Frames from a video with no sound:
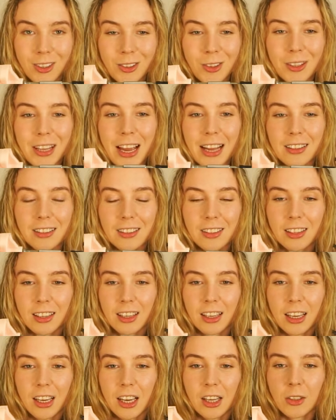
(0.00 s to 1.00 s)
do that.
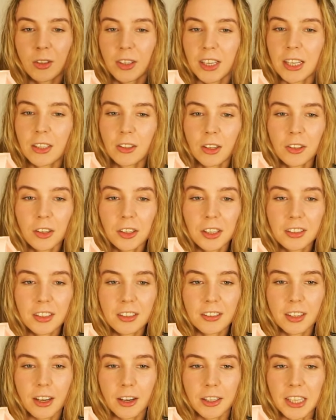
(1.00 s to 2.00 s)
You can totally
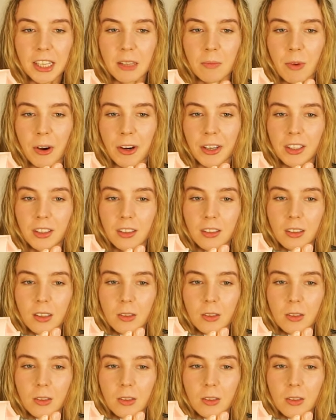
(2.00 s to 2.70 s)
discard that part.